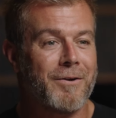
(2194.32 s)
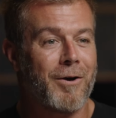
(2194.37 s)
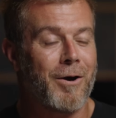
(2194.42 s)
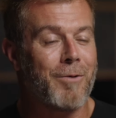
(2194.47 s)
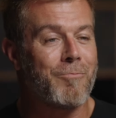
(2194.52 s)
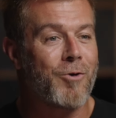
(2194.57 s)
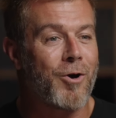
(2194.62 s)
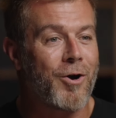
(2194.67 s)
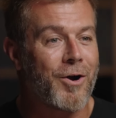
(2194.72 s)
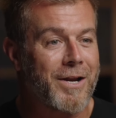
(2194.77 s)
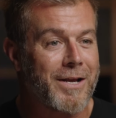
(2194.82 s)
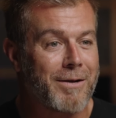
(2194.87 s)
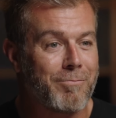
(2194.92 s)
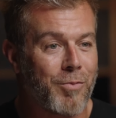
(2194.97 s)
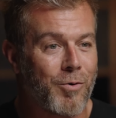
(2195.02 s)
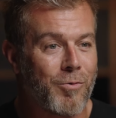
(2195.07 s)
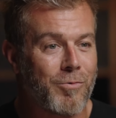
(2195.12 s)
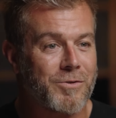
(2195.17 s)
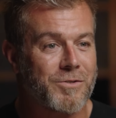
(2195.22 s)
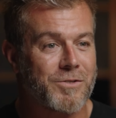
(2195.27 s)
I'm writing
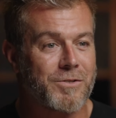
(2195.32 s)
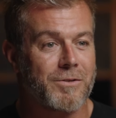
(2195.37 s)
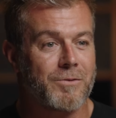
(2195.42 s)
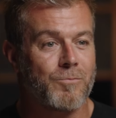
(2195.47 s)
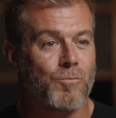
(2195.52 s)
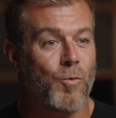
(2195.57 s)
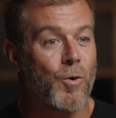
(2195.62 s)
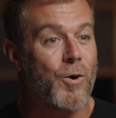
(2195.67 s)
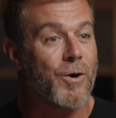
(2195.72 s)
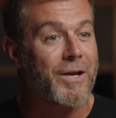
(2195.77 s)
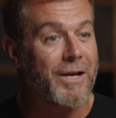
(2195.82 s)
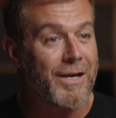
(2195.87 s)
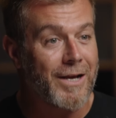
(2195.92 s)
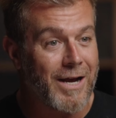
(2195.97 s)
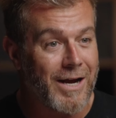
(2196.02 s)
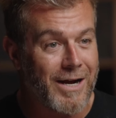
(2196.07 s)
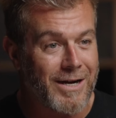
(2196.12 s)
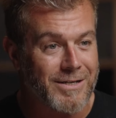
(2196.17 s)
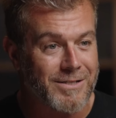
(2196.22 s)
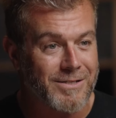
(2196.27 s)
books and working
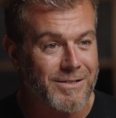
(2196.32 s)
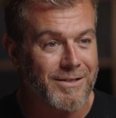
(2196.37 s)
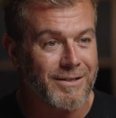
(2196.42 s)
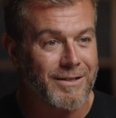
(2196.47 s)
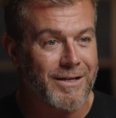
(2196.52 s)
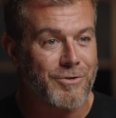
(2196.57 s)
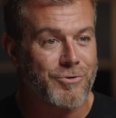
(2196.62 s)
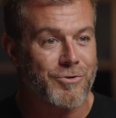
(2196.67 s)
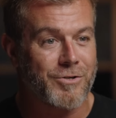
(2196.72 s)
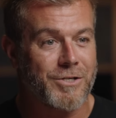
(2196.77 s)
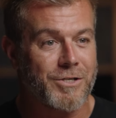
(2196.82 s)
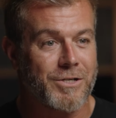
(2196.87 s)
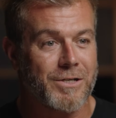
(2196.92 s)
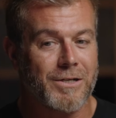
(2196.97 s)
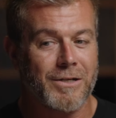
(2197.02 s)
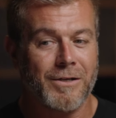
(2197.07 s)
hard as an electrician.